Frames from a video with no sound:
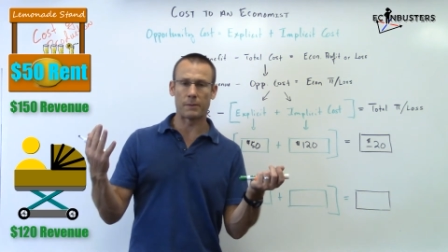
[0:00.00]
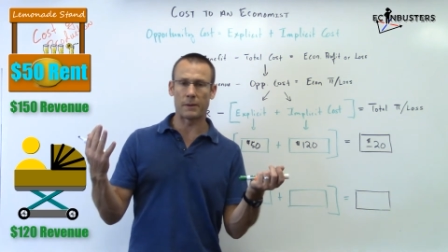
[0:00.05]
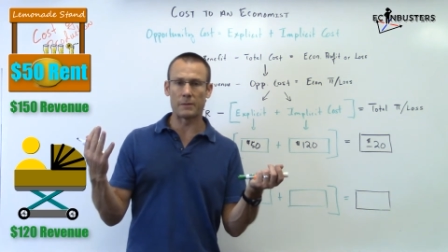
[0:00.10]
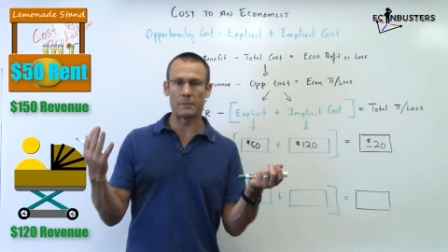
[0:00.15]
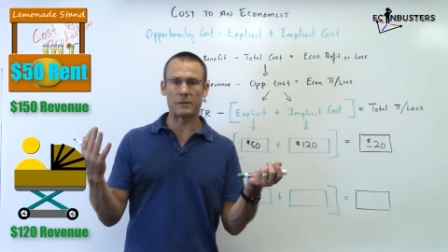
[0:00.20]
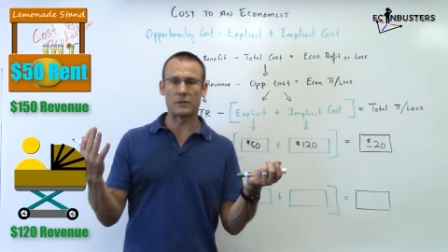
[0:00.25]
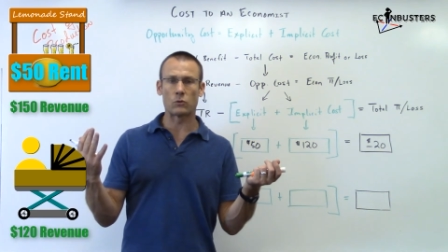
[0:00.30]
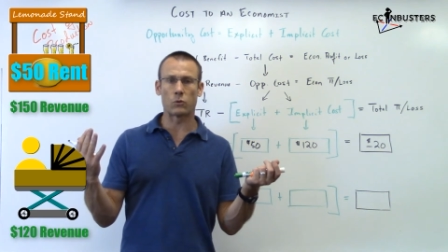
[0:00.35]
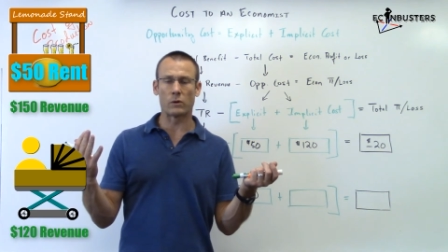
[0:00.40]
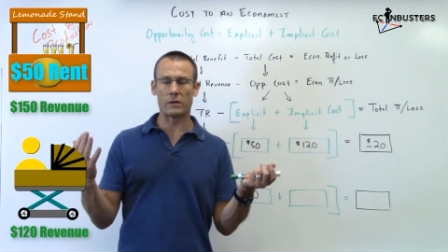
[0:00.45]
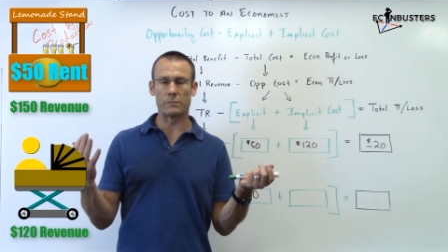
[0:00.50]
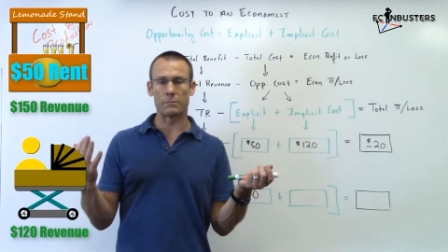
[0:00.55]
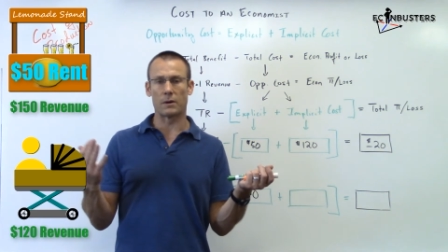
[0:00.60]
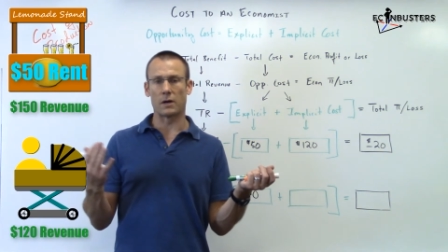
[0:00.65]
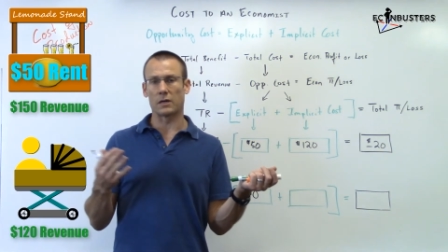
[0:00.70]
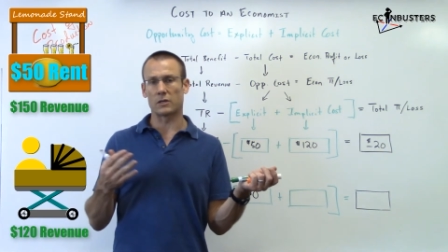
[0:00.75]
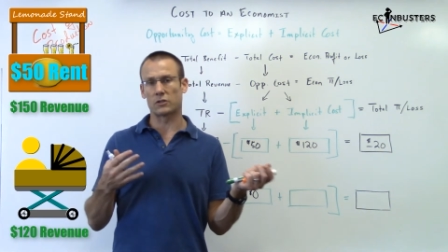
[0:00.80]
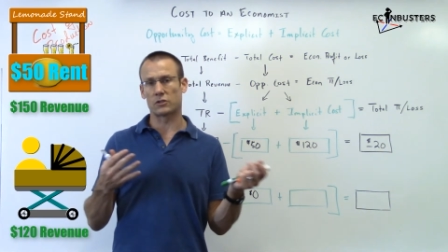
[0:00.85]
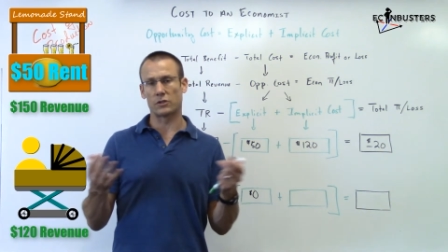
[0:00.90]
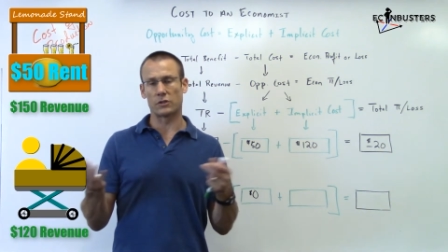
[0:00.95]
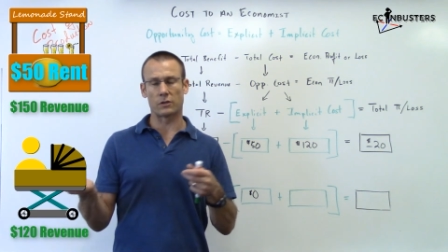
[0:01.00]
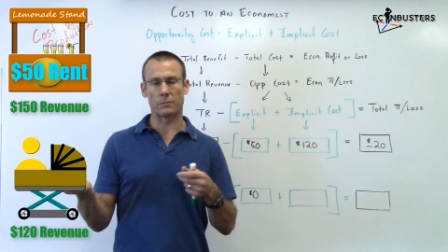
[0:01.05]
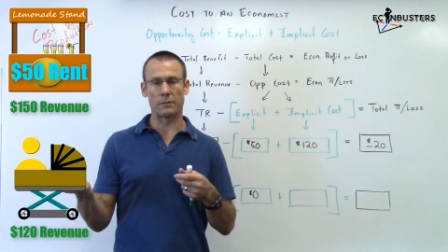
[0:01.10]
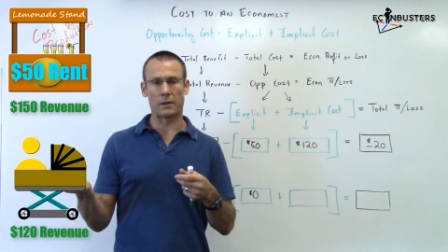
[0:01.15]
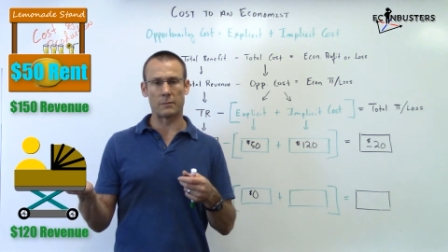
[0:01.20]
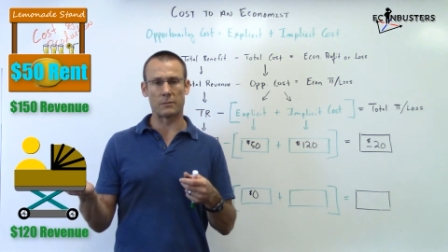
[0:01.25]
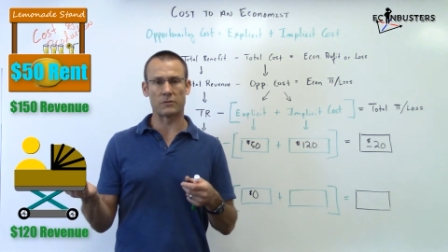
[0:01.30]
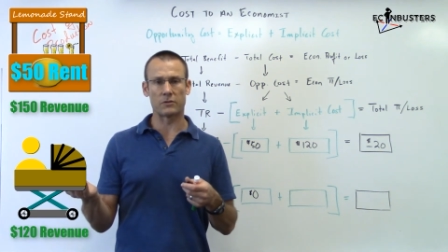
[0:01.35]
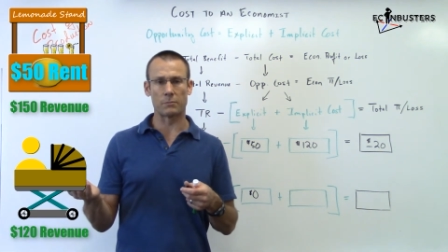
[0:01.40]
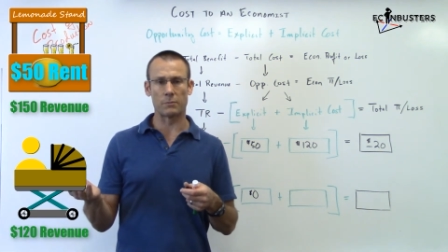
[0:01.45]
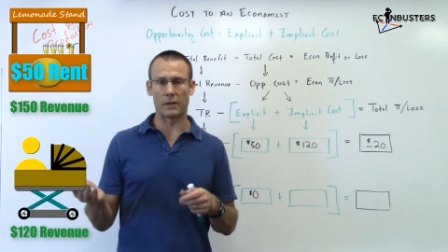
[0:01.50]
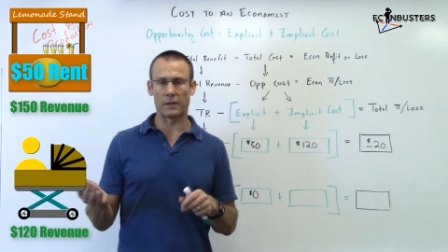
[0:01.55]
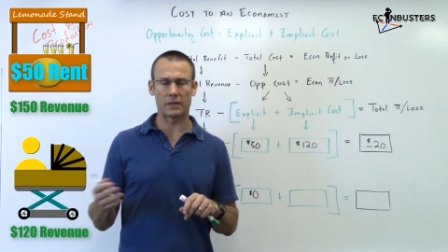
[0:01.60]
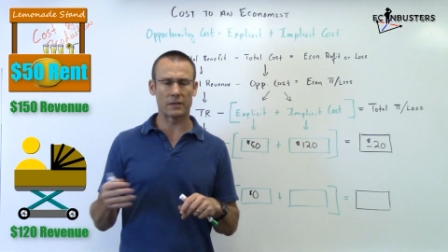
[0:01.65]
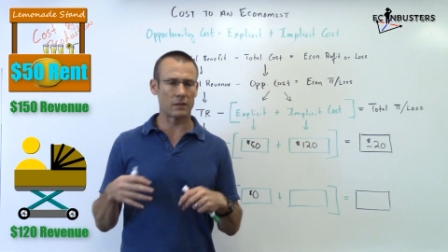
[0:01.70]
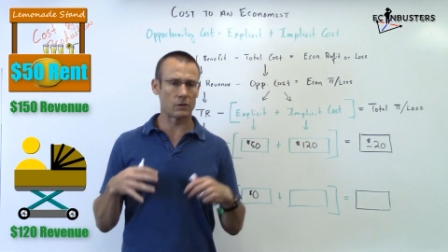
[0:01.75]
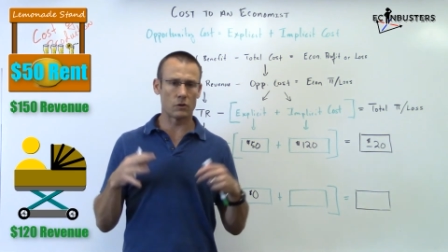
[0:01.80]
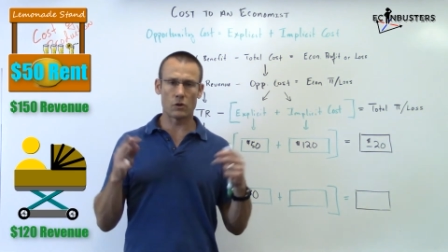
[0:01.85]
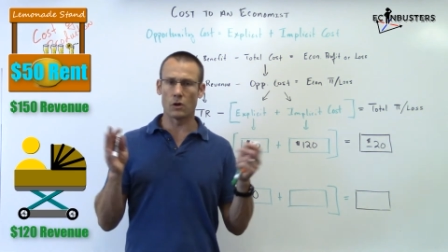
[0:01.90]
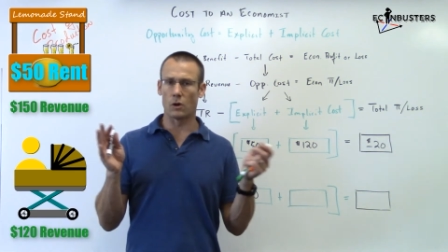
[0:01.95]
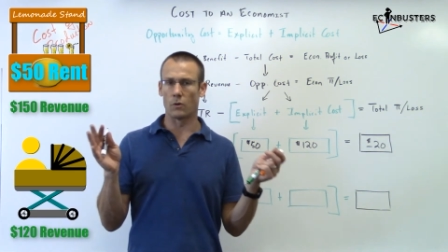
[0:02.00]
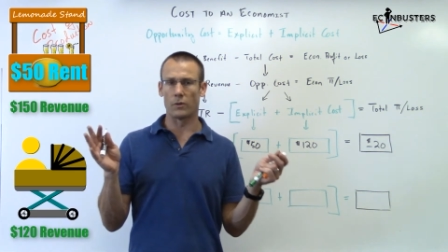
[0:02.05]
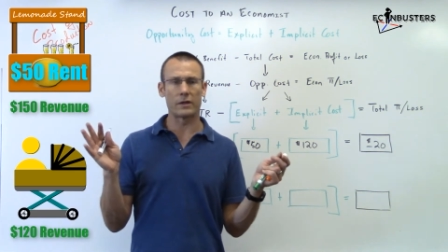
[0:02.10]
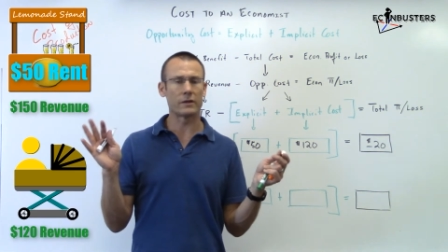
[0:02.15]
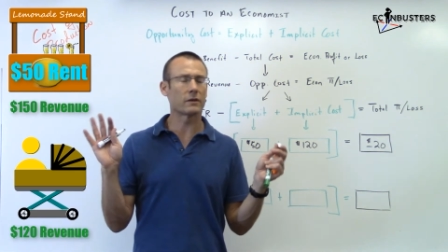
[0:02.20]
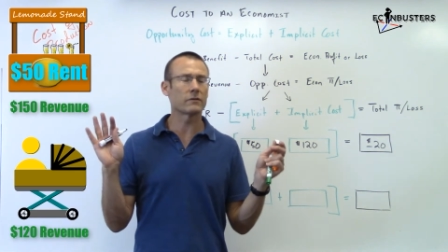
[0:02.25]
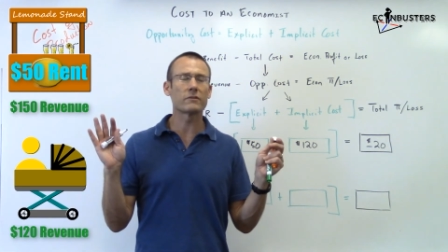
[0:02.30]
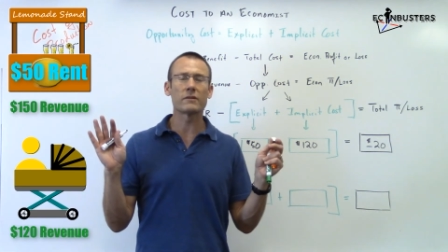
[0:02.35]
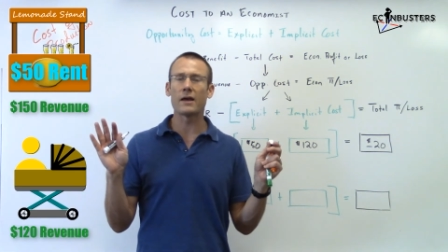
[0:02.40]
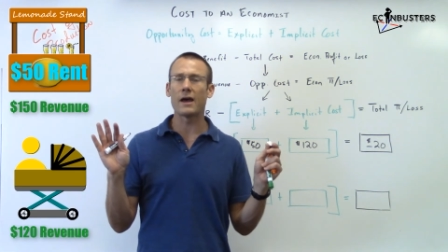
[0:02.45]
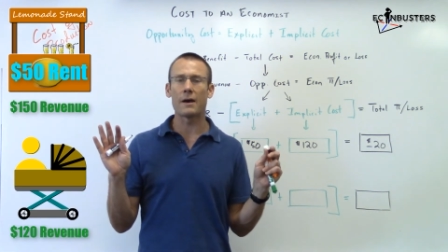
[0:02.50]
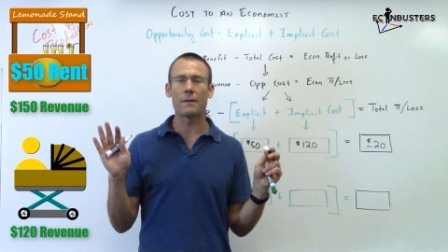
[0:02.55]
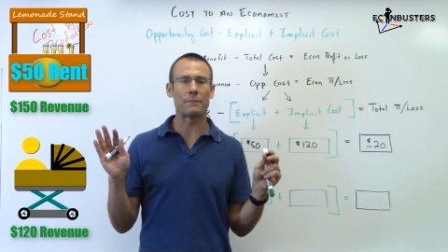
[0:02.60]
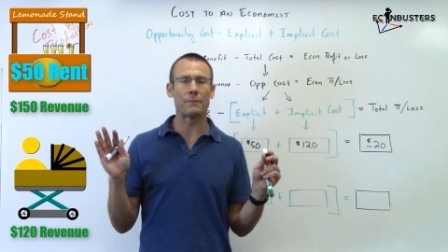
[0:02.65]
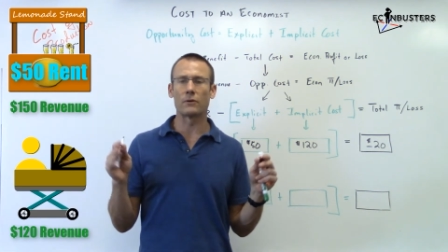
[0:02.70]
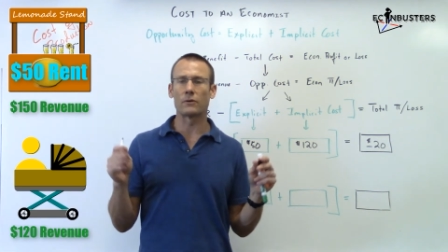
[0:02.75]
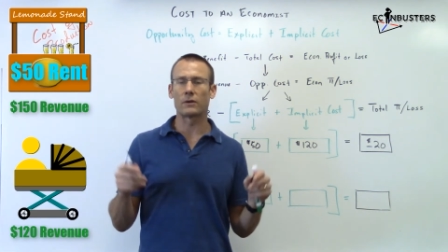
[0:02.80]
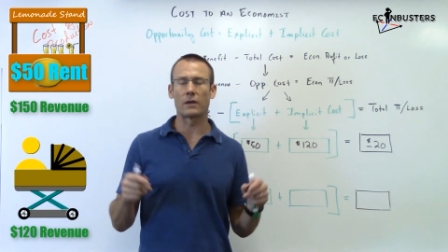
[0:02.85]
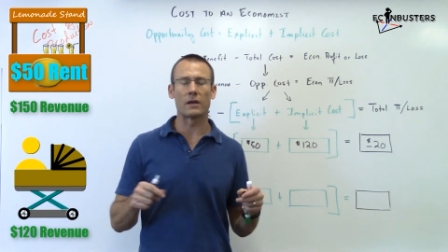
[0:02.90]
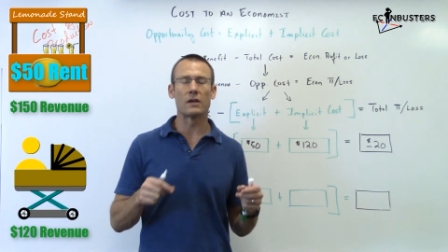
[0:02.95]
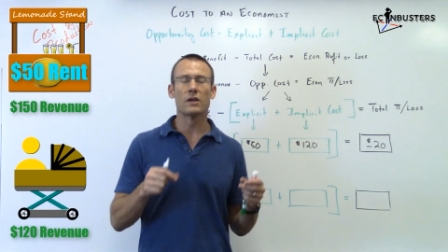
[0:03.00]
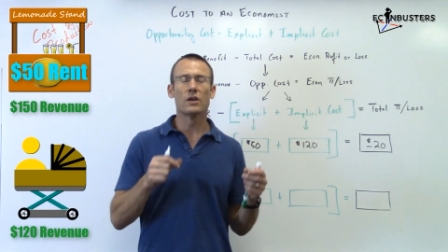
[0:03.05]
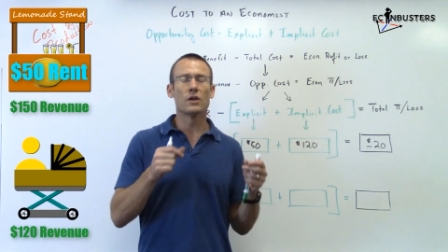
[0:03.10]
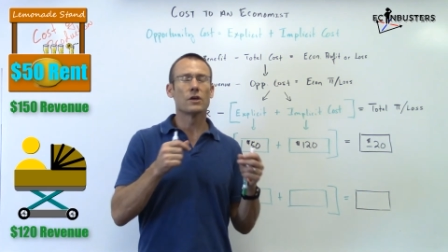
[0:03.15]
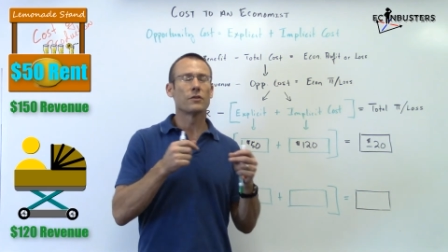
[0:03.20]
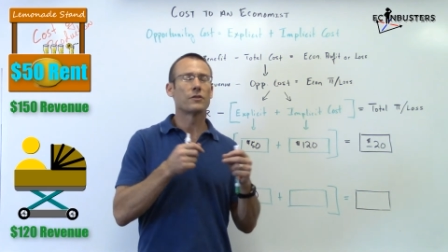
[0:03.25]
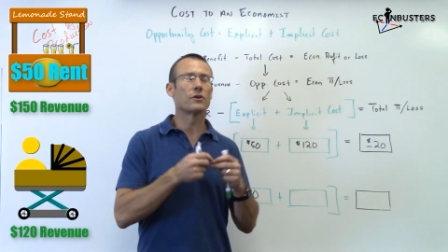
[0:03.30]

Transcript: pay me 20 bucks so you can babysit my kitten." No, that doesn't happen, okay?